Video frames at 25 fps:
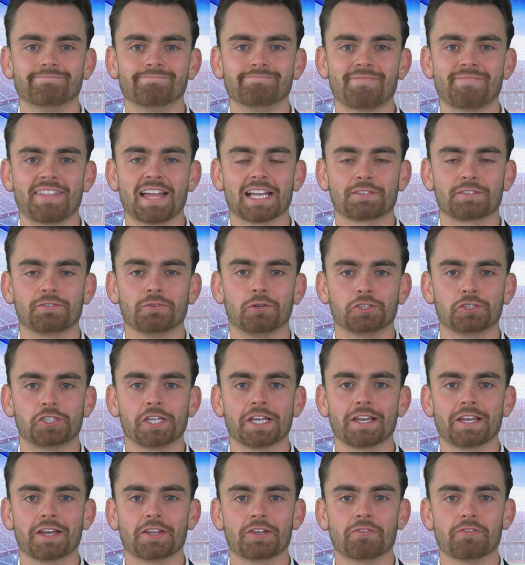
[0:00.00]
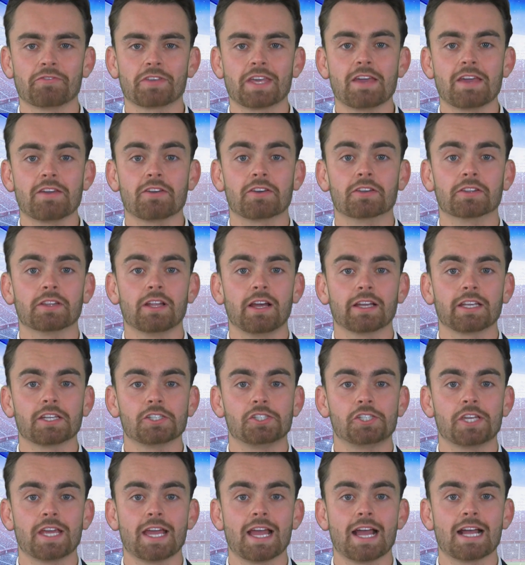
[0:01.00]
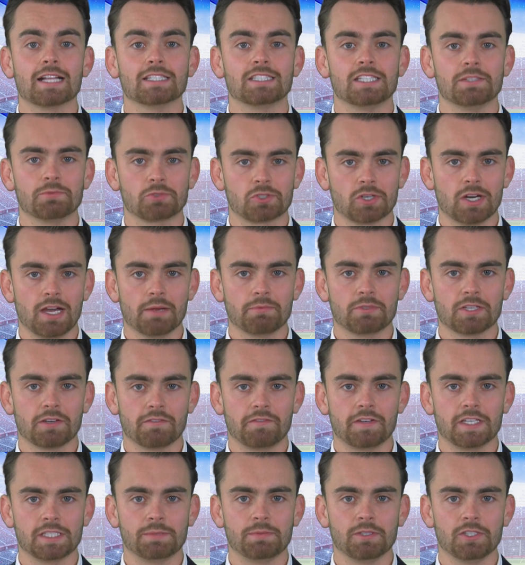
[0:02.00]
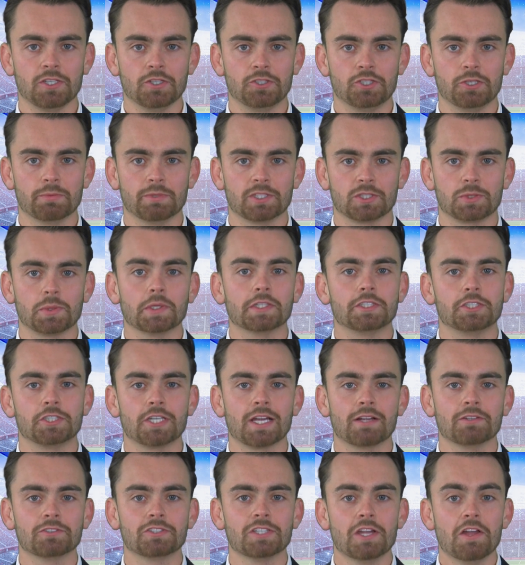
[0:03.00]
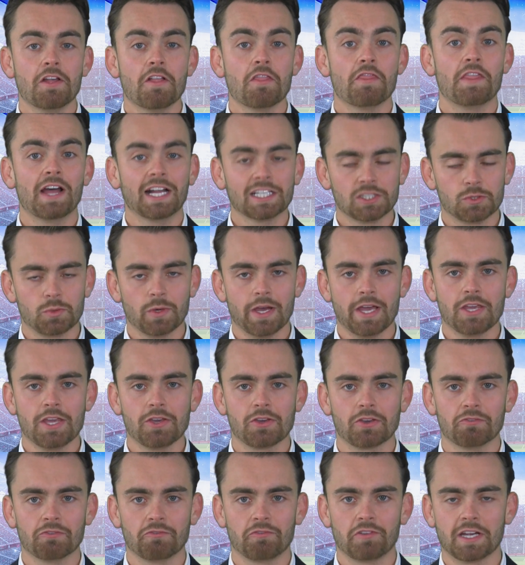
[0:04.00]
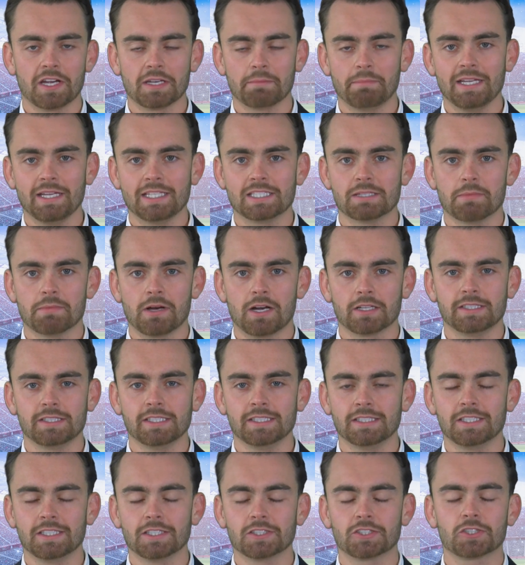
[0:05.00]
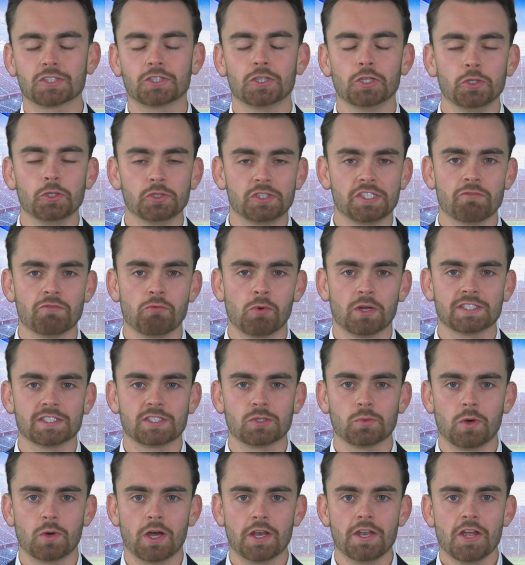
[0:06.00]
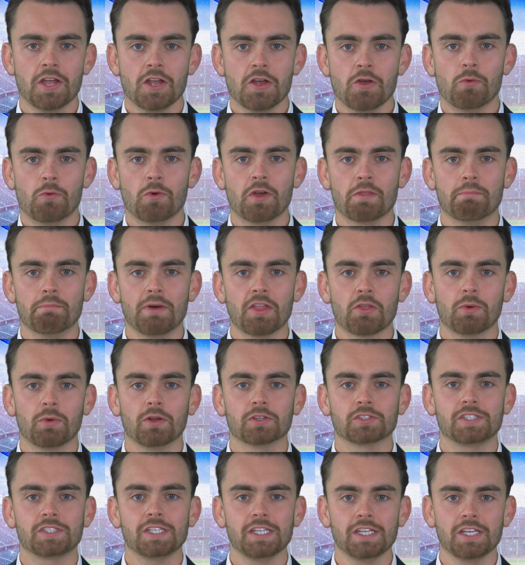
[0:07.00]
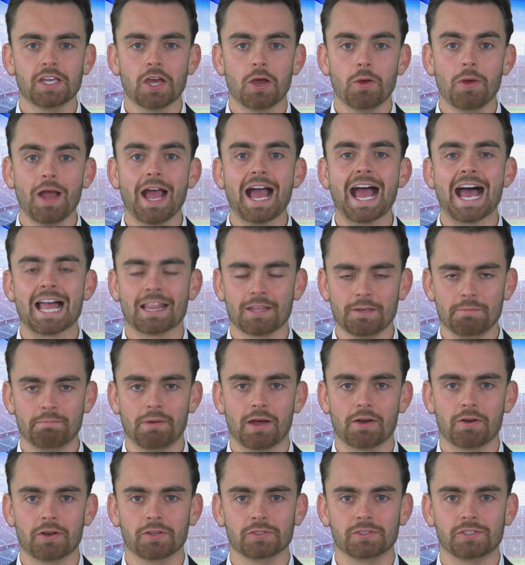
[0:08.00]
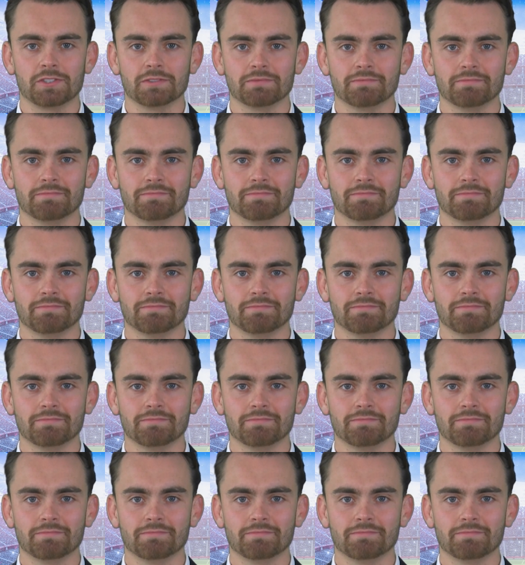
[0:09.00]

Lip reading: Thanks for watching, and don't forget you can like, share, and subscribe to our Facebook, YouTube, and Twitter channels. That's where you can find Peter Martin's exclusive one-to-one with Motherwell CEO Alan Burrows.